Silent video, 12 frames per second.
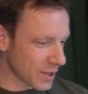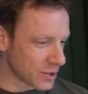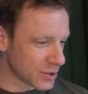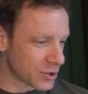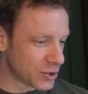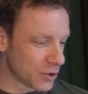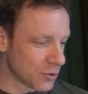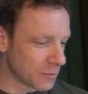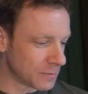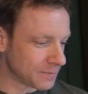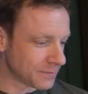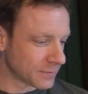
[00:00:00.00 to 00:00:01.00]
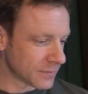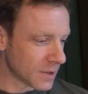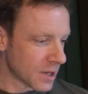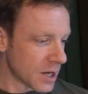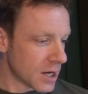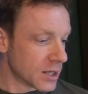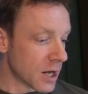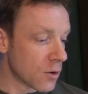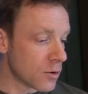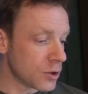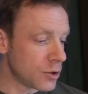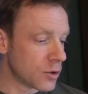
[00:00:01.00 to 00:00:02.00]
So
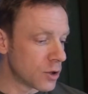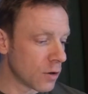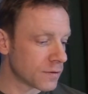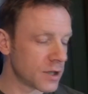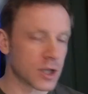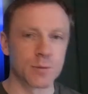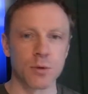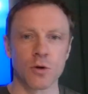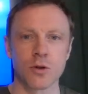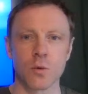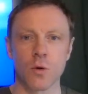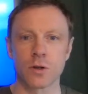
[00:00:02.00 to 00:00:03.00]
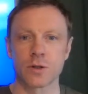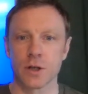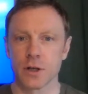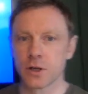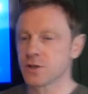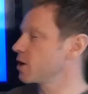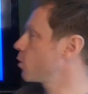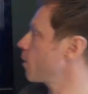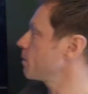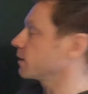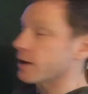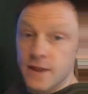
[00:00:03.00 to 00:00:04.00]
now you can obviously explore underwater using
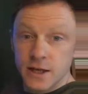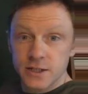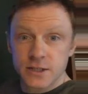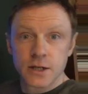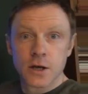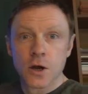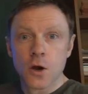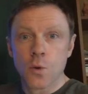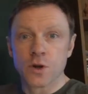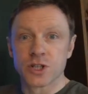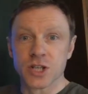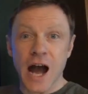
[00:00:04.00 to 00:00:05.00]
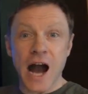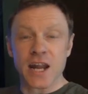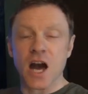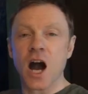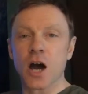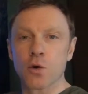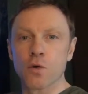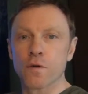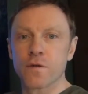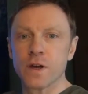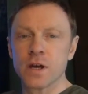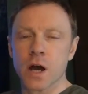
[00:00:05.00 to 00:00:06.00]
equipment like this, which is an
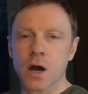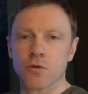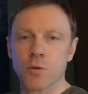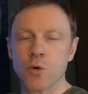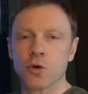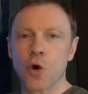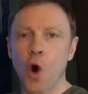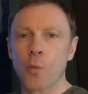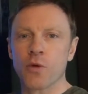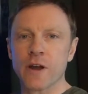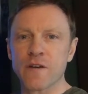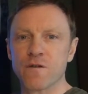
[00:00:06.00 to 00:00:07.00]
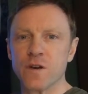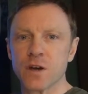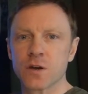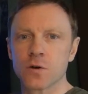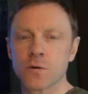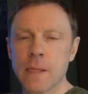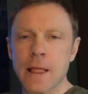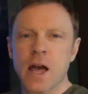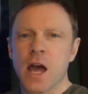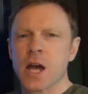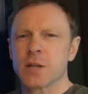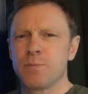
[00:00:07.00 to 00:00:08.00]
ROV, a remote operating vehicle.
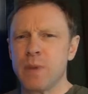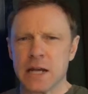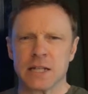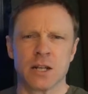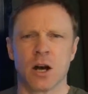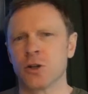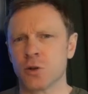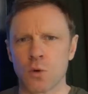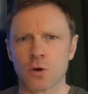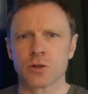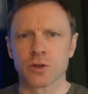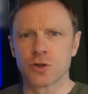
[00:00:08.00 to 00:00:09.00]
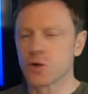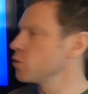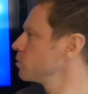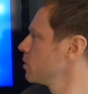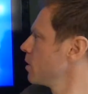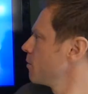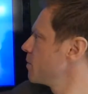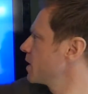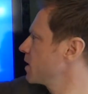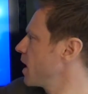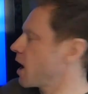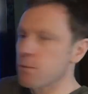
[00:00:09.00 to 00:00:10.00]
It's basically an underwater drone,
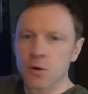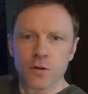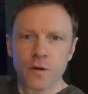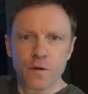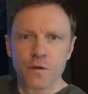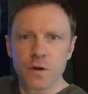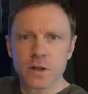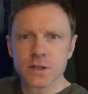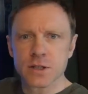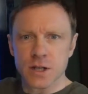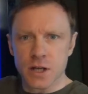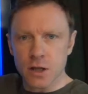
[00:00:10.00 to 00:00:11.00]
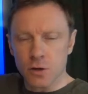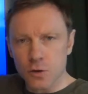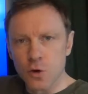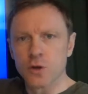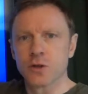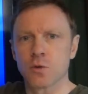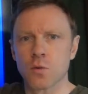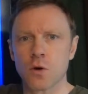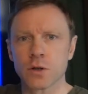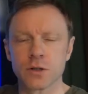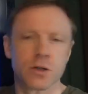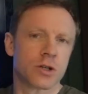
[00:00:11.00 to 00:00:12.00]
big camera on the front, and it'll go
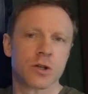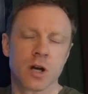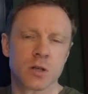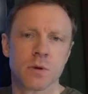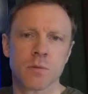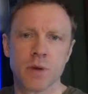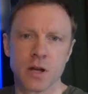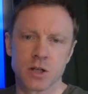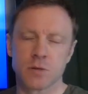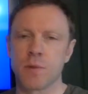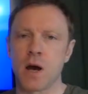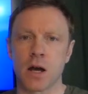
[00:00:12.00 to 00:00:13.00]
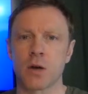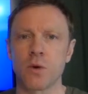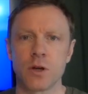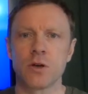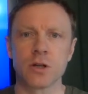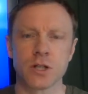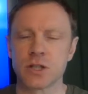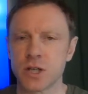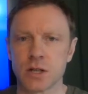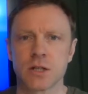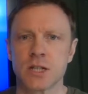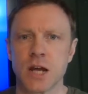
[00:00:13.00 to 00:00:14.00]
underwater and transmit pictures back where you can
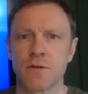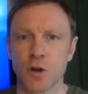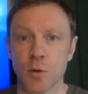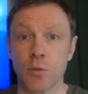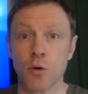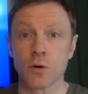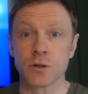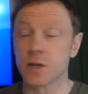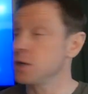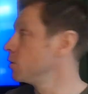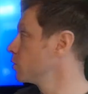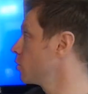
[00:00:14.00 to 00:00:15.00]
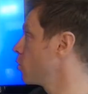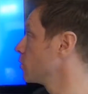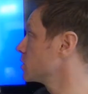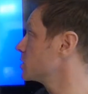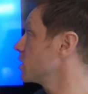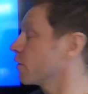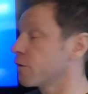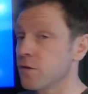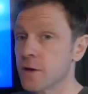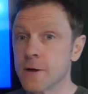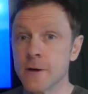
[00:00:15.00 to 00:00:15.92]
sit safely in a boat and look at all the stuff.